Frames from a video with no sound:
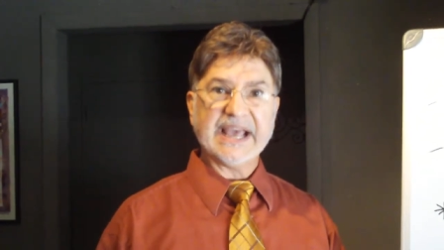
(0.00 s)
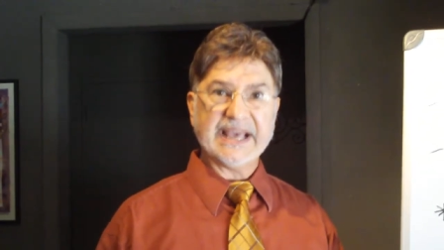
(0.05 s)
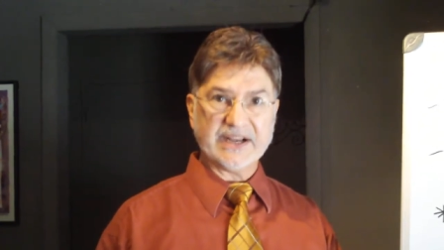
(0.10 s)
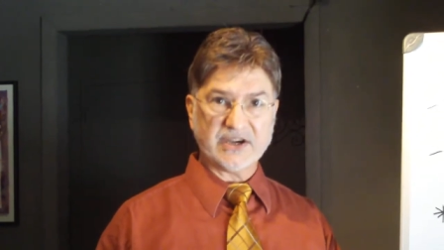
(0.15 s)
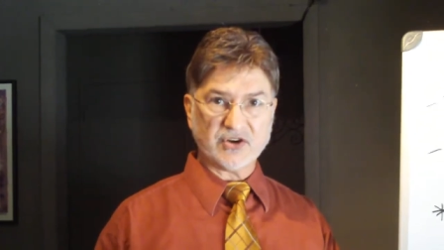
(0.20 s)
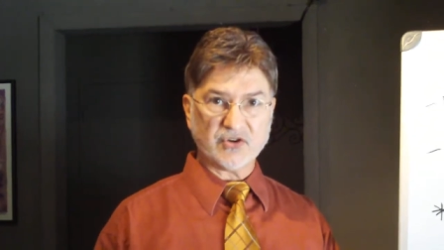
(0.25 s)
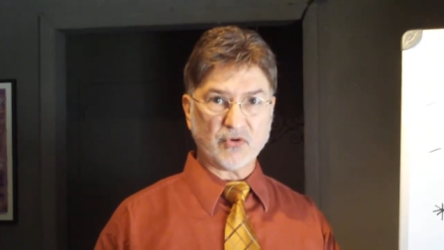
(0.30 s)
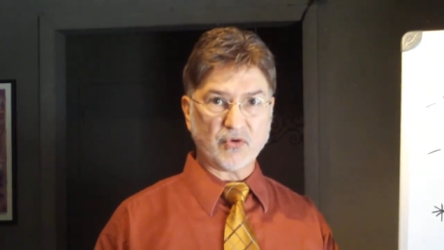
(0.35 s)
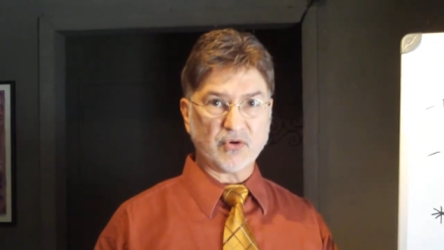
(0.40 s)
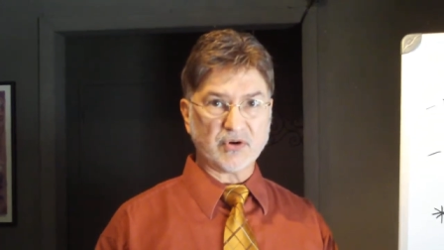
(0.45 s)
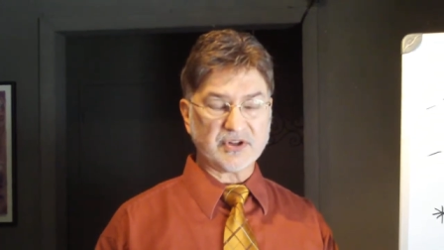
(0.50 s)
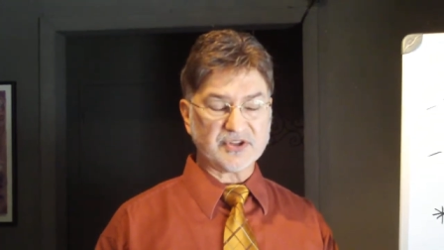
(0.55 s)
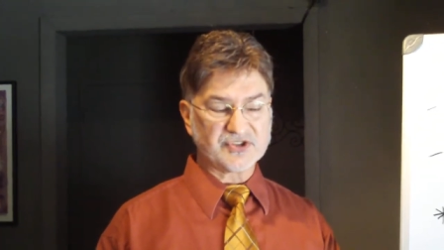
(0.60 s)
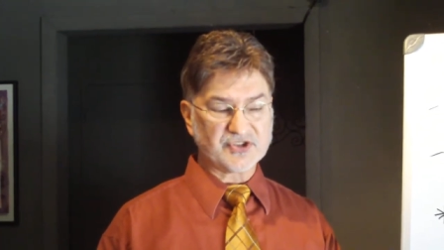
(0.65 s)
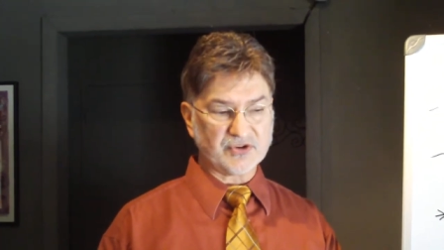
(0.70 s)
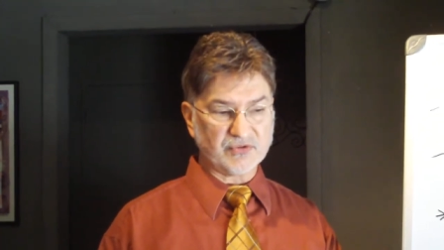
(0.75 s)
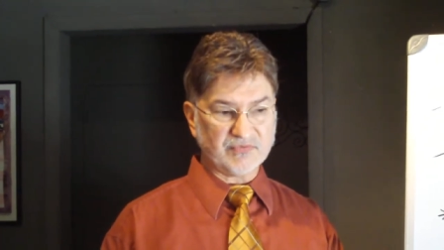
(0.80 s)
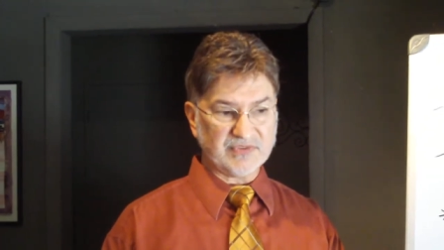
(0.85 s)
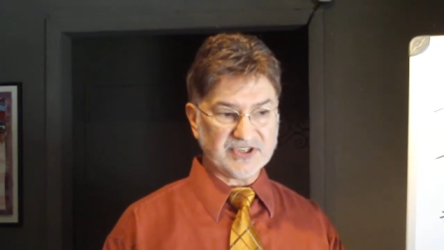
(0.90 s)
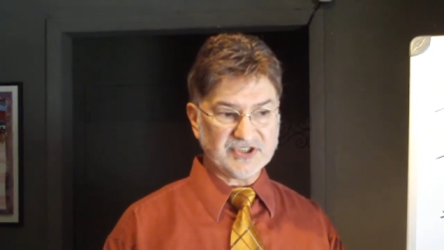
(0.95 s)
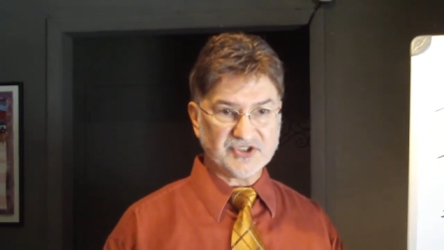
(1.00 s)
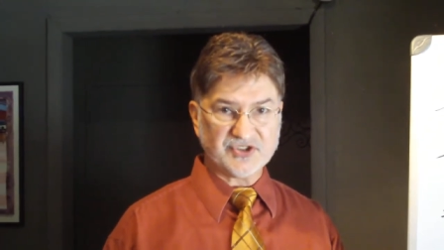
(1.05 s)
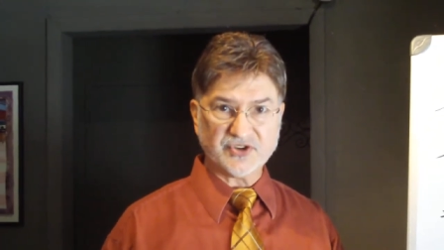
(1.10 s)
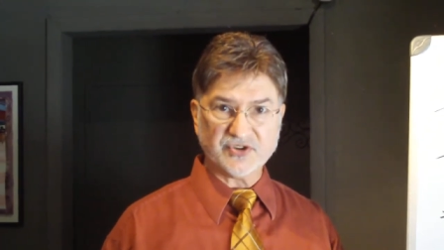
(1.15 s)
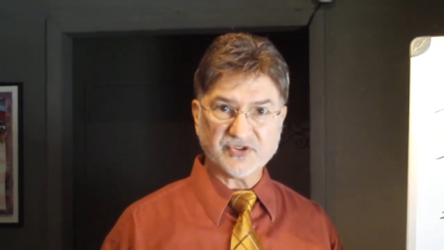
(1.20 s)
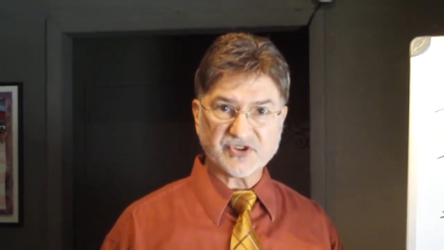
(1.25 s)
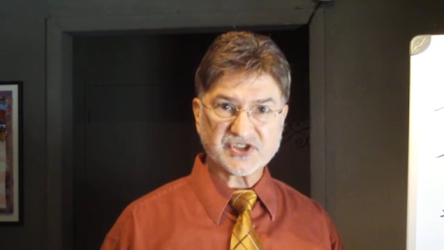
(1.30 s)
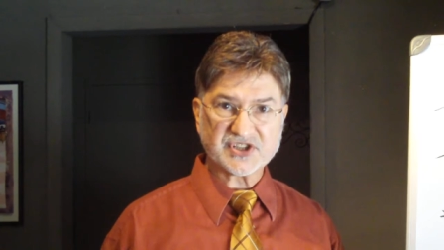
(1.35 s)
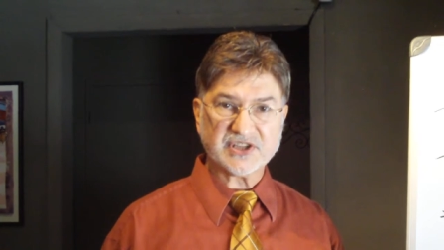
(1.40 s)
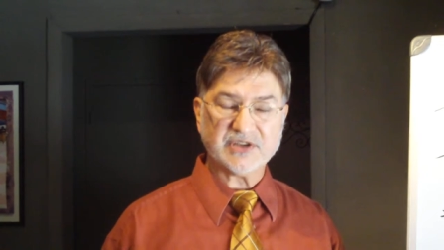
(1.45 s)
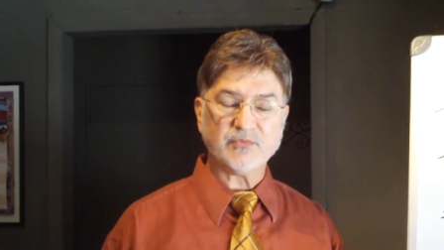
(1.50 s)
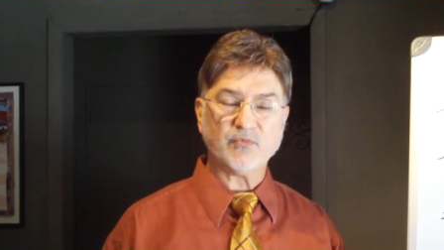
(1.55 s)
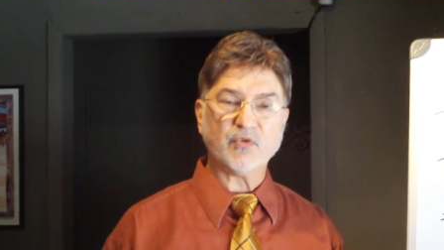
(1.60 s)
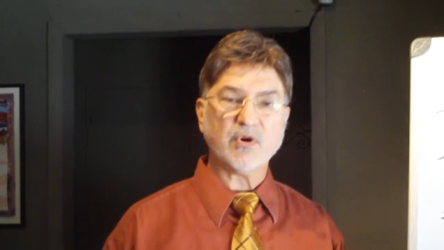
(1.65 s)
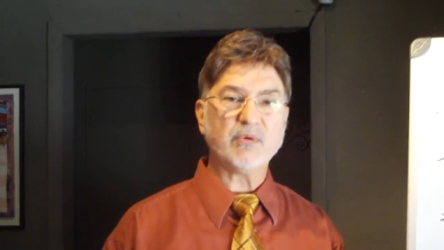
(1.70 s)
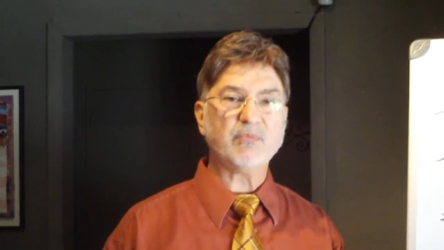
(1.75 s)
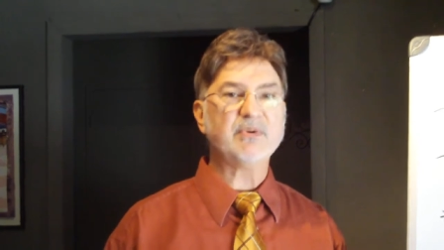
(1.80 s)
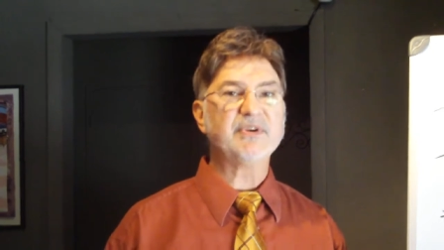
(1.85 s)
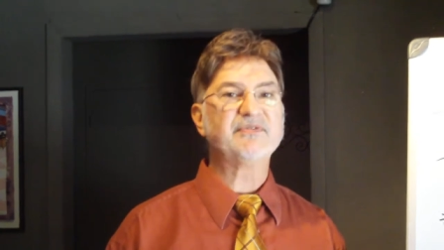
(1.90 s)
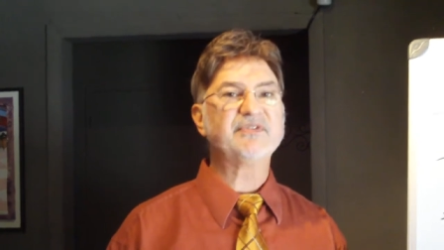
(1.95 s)
and in order to reduce them,
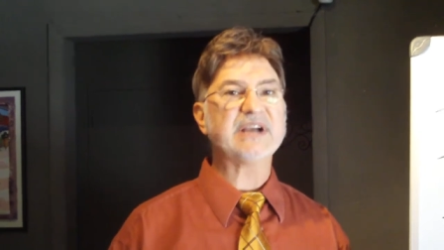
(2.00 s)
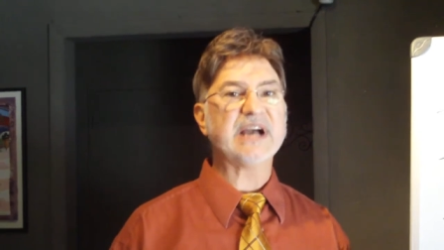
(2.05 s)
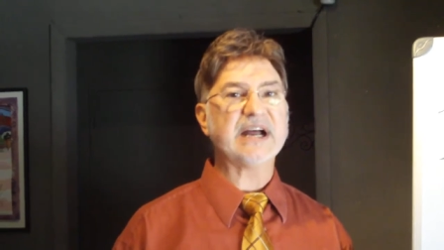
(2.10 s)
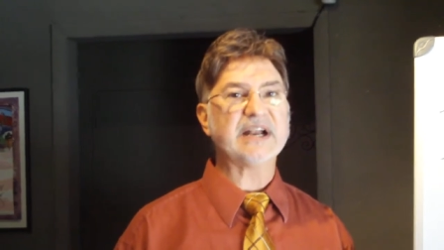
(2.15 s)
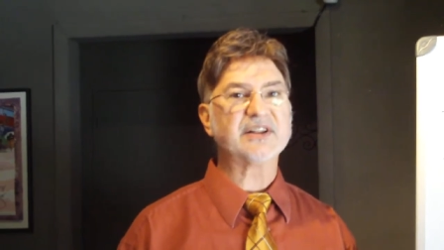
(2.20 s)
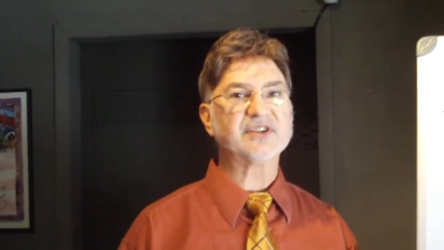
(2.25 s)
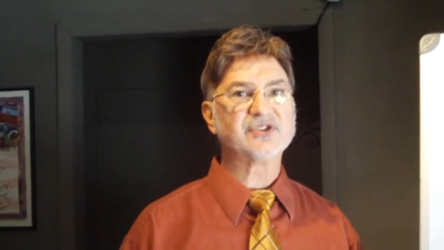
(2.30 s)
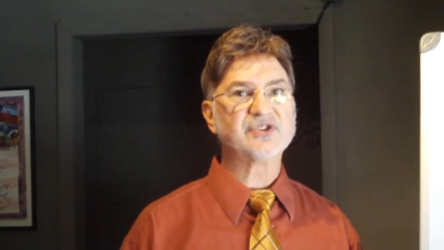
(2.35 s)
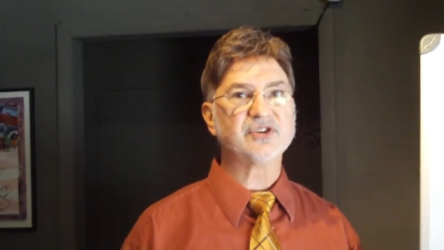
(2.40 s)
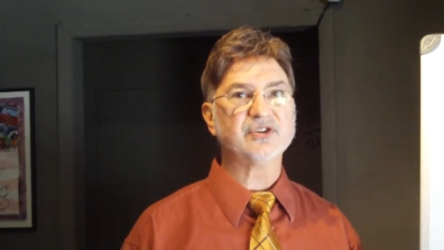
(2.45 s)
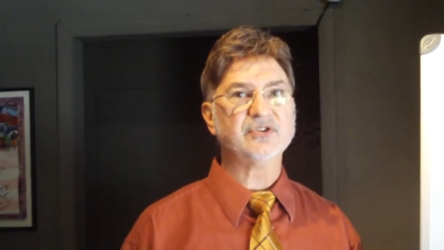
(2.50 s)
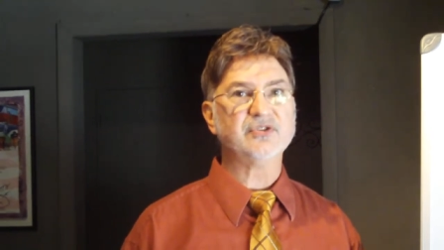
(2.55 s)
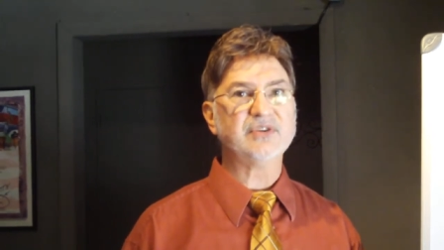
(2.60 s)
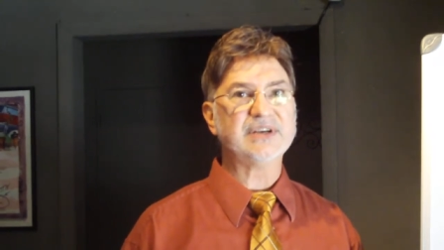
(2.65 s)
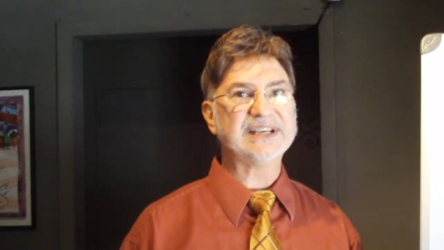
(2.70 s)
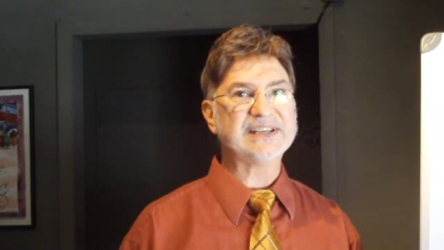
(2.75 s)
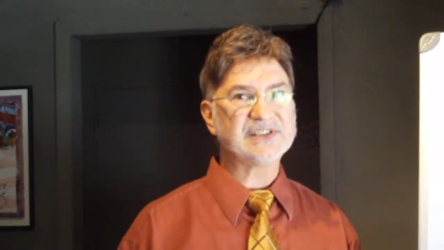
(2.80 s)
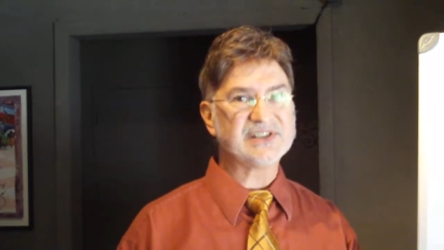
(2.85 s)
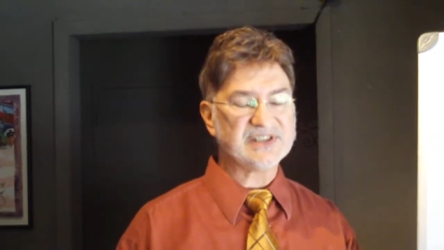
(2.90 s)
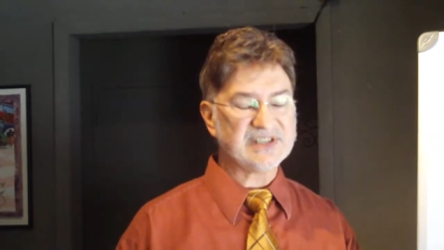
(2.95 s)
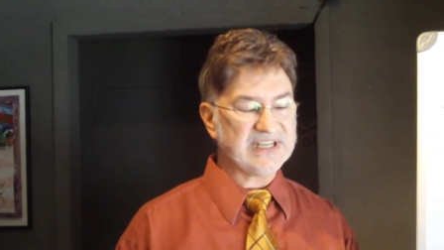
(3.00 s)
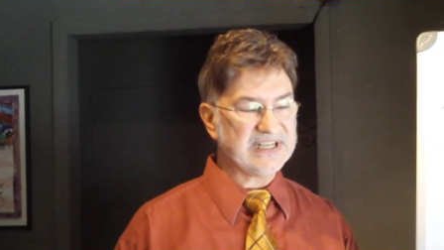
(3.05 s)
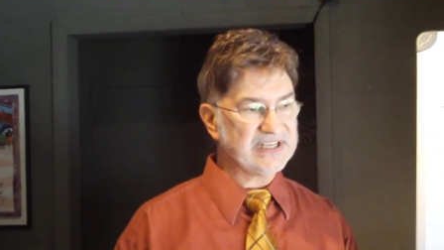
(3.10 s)
what we've got to do is